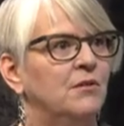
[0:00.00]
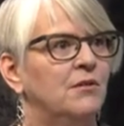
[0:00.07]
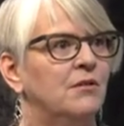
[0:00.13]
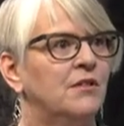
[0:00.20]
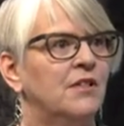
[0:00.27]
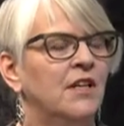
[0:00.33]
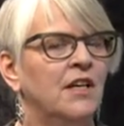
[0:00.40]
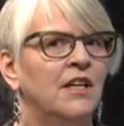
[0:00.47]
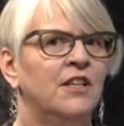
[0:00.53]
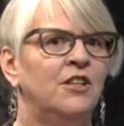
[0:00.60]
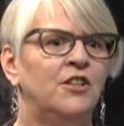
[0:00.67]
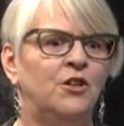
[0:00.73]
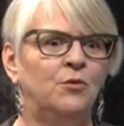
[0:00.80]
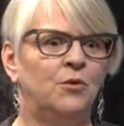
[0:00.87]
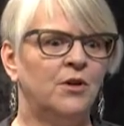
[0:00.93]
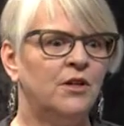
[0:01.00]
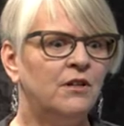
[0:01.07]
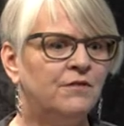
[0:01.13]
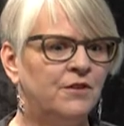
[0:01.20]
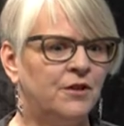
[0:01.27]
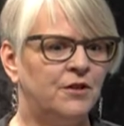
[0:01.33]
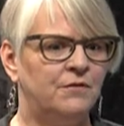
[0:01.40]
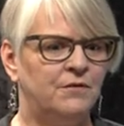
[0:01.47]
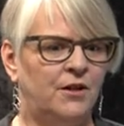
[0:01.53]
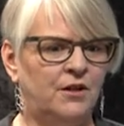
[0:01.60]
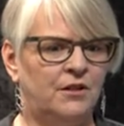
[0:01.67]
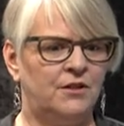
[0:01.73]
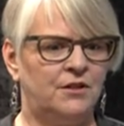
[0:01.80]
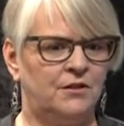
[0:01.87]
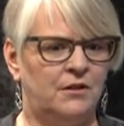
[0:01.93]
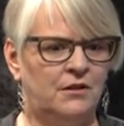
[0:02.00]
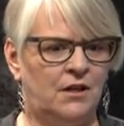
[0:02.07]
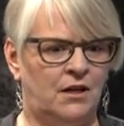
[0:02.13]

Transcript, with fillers: Yeah. You know, we're in a very volatile